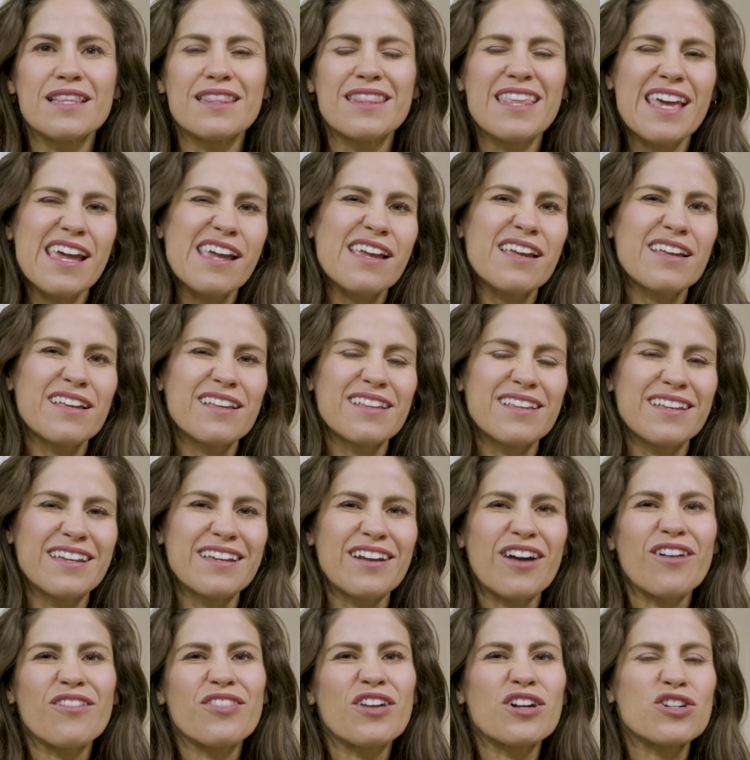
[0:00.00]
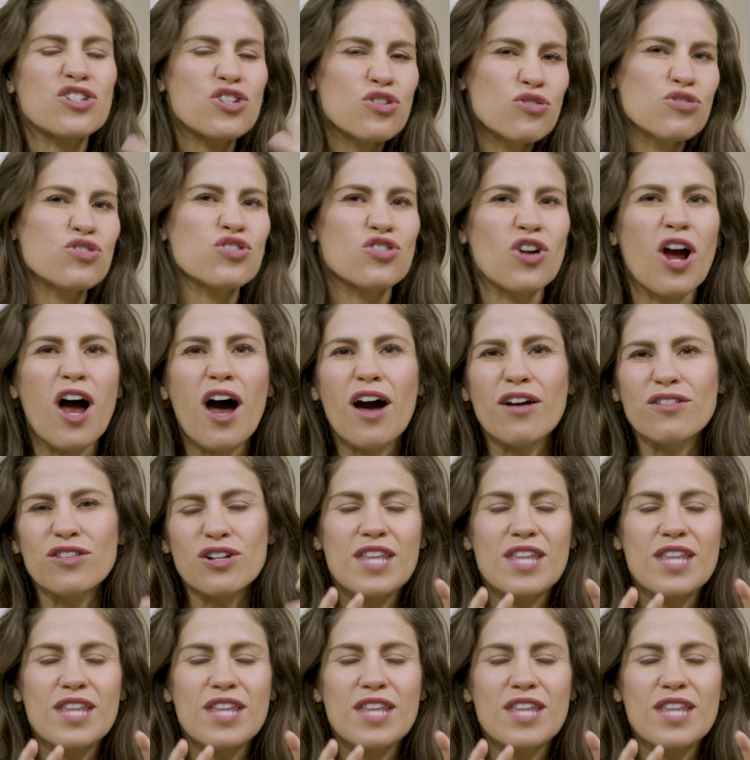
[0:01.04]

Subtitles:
they're too strong,